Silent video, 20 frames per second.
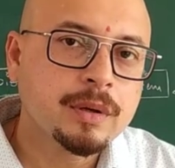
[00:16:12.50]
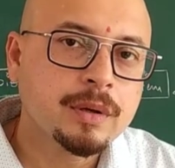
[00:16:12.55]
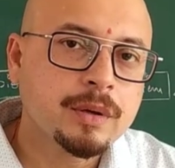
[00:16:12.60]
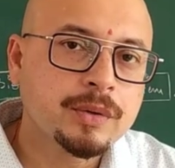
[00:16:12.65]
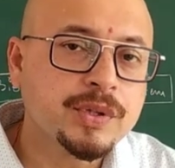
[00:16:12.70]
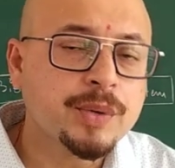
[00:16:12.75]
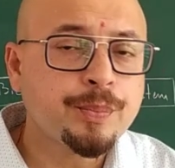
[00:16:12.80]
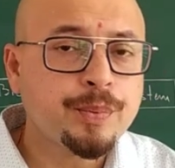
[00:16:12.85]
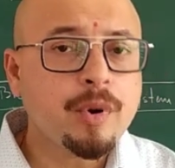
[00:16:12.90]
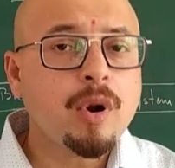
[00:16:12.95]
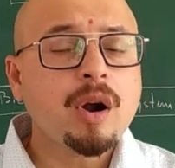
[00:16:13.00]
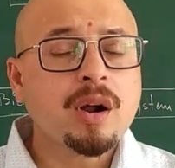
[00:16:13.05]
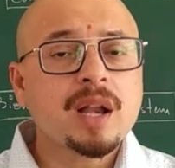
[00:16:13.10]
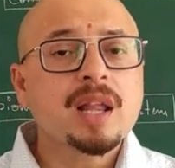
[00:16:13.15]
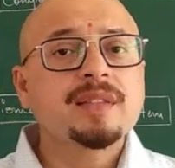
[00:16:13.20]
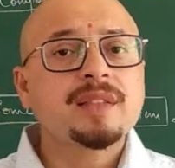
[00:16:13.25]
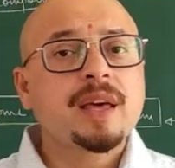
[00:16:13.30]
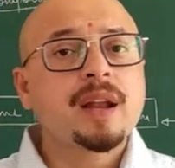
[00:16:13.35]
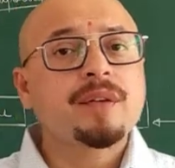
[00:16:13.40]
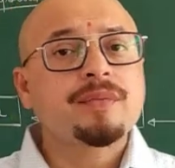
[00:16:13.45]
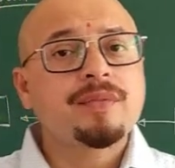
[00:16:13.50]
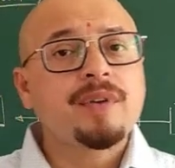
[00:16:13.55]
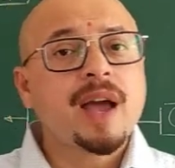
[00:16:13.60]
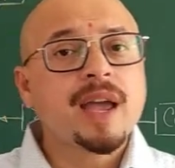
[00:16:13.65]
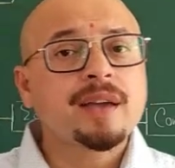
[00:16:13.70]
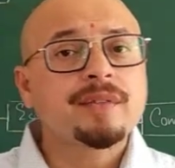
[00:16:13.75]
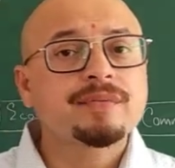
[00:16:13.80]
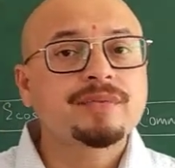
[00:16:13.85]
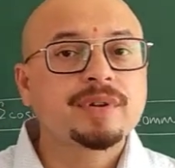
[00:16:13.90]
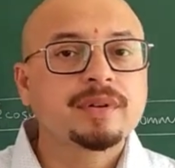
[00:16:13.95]
So broadly, there are
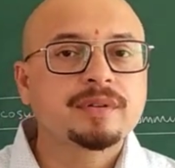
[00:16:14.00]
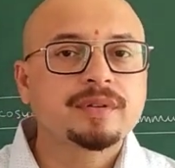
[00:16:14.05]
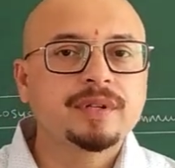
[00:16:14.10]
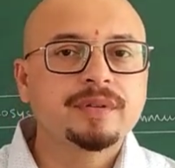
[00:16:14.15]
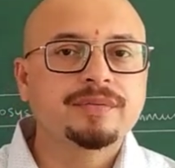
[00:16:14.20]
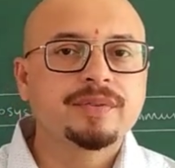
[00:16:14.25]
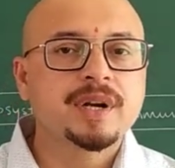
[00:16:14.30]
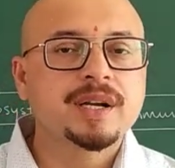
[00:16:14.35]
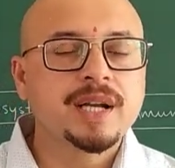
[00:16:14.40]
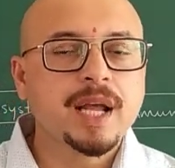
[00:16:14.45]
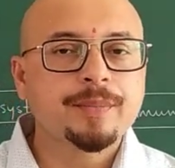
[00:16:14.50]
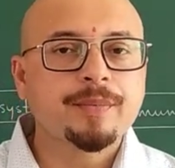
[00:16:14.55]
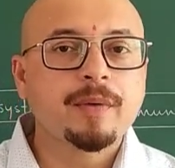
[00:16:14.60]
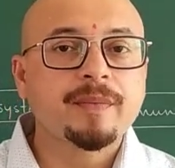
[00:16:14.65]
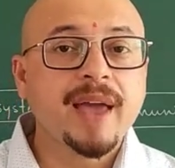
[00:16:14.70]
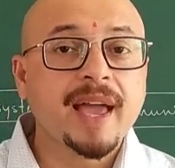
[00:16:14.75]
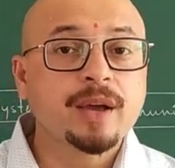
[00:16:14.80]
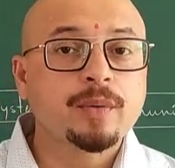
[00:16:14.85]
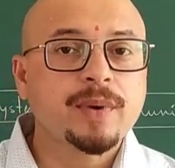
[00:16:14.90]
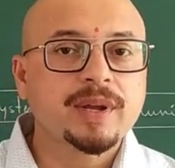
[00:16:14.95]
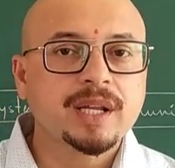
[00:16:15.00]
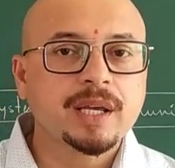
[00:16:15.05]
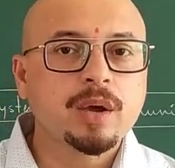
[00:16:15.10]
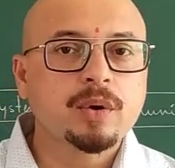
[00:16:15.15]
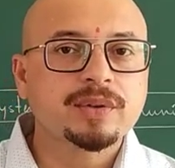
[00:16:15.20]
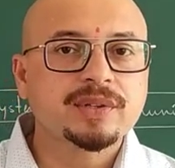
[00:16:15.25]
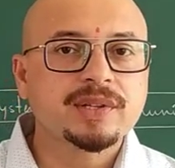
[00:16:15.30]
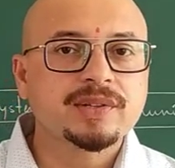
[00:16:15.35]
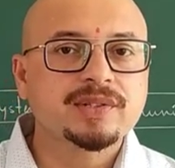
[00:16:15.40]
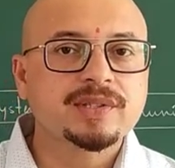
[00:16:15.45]
5 different types of aquatic
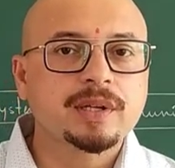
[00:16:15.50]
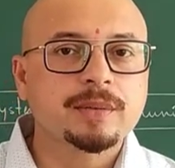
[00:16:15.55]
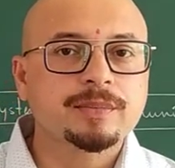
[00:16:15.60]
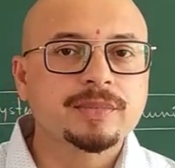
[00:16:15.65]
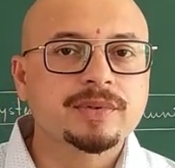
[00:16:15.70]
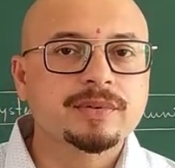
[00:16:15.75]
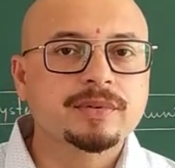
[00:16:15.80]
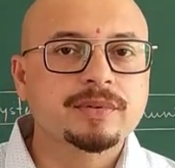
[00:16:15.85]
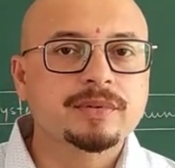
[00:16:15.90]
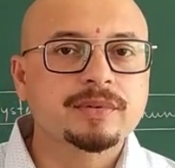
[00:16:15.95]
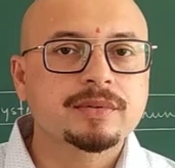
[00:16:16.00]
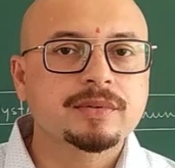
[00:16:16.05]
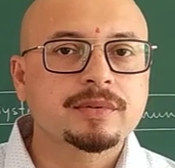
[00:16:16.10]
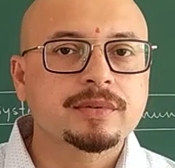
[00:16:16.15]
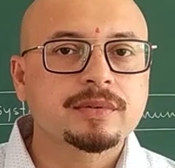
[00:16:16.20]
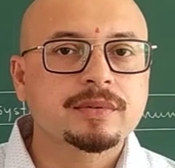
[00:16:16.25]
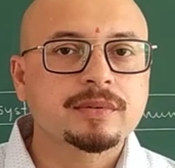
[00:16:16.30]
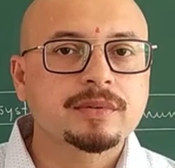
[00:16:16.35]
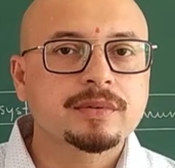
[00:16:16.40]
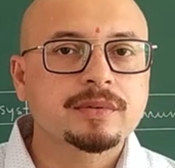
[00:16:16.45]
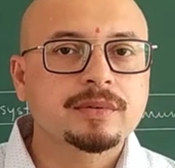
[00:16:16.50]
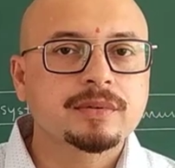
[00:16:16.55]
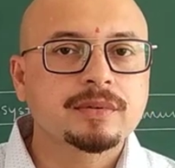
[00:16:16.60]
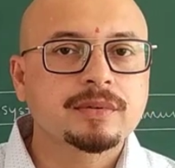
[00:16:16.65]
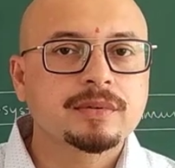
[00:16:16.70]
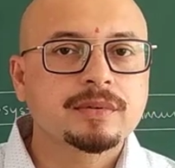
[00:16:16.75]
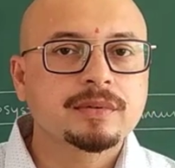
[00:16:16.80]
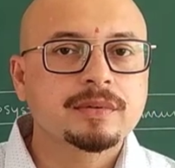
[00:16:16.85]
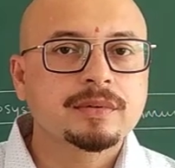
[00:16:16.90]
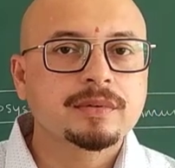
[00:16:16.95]
ecosystems:
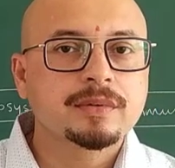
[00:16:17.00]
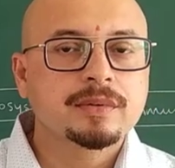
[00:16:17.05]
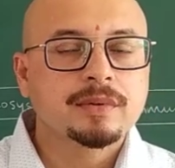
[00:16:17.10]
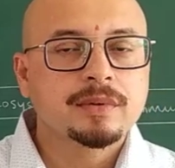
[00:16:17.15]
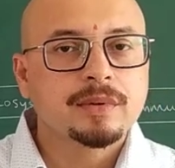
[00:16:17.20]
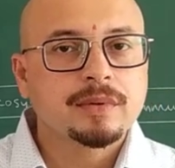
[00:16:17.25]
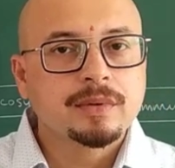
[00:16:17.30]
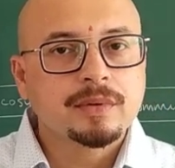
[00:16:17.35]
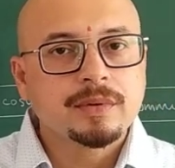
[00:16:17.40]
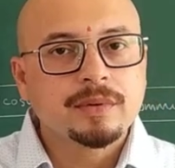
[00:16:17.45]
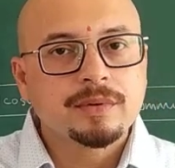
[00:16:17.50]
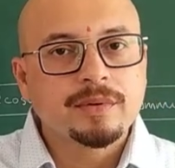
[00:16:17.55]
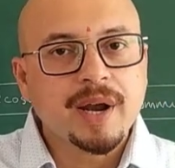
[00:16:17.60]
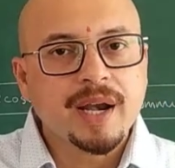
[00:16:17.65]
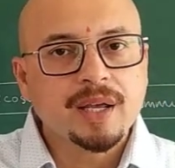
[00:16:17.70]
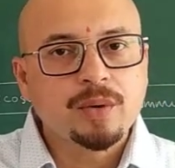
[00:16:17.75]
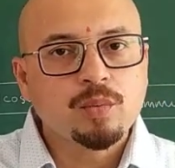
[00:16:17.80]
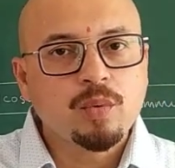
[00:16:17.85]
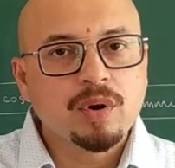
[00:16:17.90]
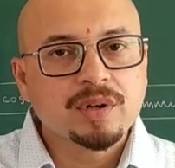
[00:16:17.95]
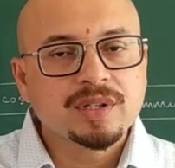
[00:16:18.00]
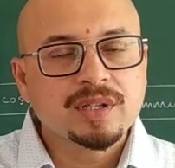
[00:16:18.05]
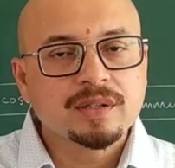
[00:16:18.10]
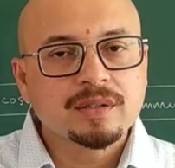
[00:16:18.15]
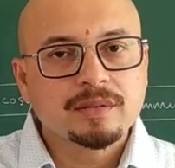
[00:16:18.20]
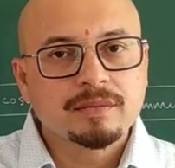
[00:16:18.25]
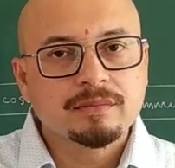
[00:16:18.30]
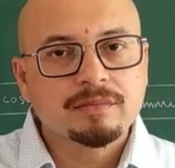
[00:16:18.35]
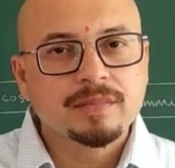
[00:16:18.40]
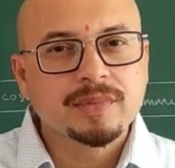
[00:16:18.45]
running water,
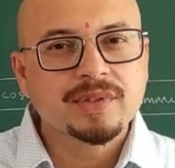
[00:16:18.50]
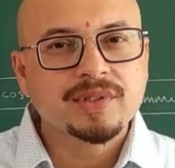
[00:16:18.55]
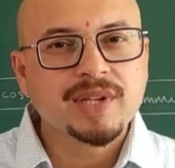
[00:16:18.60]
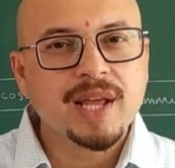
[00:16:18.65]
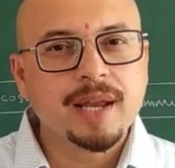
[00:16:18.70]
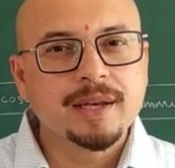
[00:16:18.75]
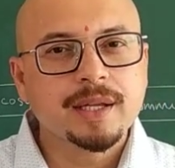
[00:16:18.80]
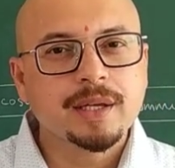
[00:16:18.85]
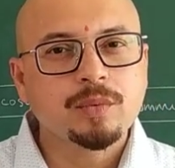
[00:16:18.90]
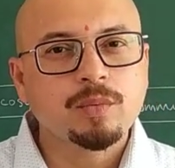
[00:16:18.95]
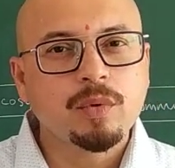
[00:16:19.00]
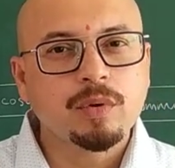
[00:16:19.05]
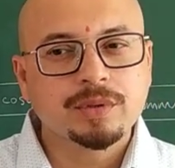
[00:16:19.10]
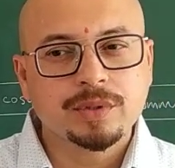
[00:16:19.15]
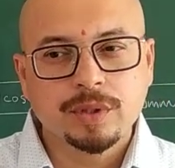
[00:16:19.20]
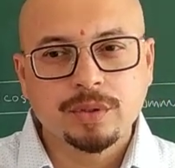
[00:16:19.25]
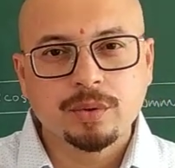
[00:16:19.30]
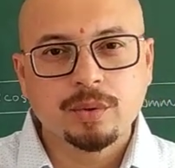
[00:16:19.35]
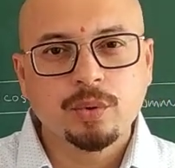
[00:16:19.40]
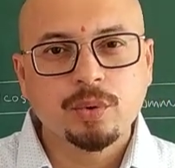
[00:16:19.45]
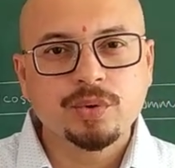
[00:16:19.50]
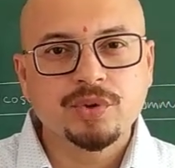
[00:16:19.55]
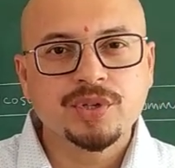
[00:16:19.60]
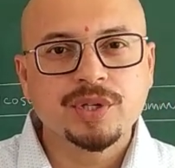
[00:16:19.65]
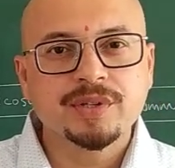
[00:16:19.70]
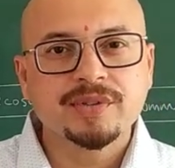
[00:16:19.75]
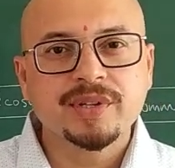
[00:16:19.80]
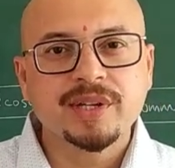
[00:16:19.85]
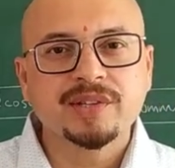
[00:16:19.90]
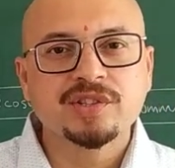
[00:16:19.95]
standing water,
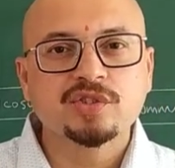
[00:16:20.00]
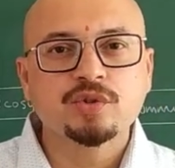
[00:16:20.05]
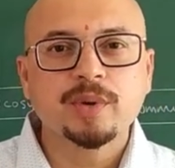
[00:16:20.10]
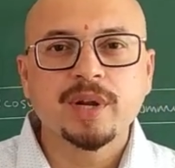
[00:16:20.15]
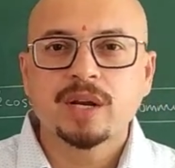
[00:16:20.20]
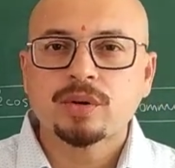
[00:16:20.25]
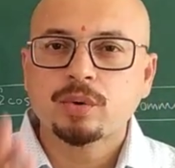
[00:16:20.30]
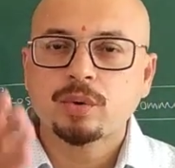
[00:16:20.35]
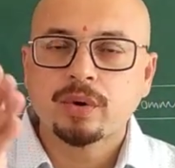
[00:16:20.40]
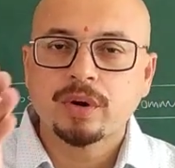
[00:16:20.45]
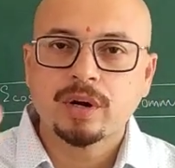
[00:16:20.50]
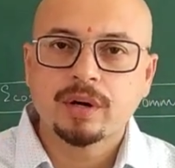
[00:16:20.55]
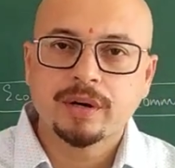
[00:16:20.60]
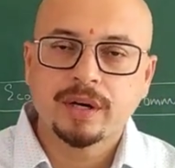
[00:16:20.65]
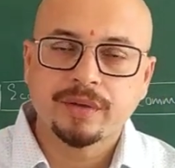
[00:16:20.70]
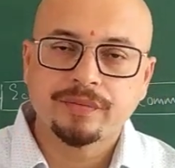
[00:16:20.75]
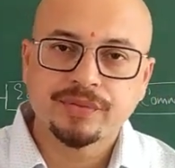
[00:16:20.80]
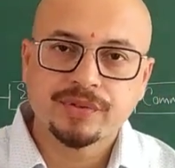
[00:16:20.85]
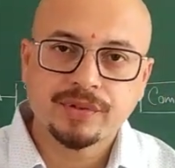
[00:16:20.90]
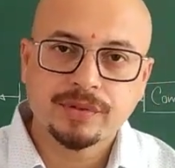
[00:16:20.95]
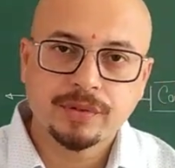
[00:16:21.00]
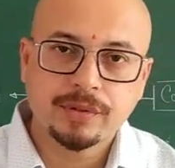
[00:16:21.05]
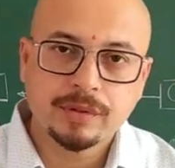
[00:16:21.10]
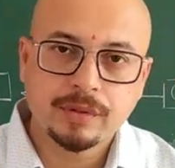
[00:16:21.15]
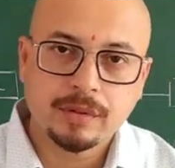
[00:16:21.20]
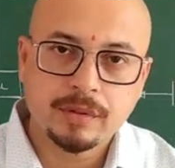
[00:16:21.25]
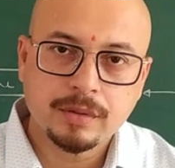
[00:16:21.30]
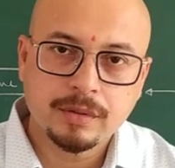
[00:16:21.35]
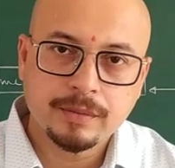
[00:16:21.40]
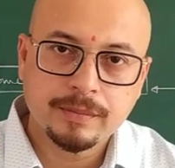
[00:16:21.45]
oceans, estuary, and coral
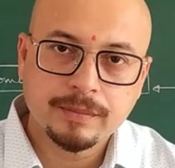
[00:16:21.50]
reefs.